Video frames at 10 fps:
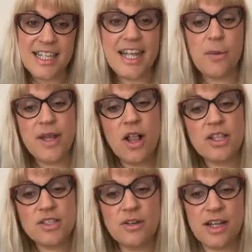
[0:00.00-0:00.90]
Now, we
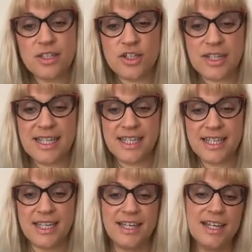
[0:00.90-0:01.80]
also actually
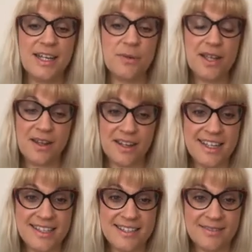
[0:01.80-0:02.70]

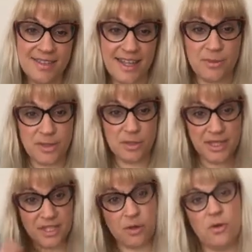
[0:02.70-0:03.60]
realize then when
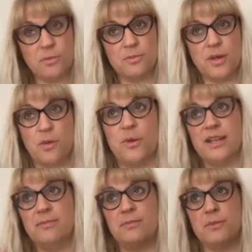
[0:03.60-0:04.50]
we know, or
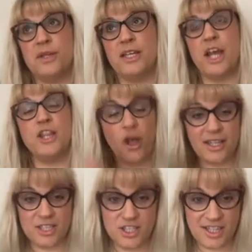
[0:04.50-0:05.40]
we
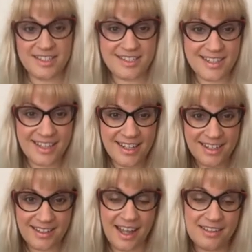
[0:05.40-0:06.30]
acknowledge this,
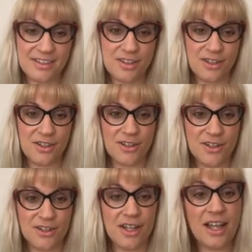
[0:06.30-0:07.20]
that the
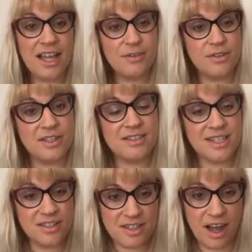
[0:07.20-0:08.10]
life
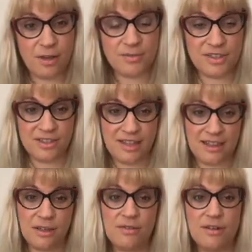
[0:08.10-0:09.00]
continues after the
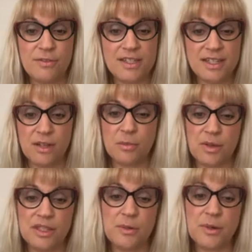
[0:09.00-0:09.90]
death of our physical
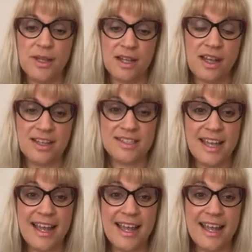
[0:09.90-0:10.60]
body, we realize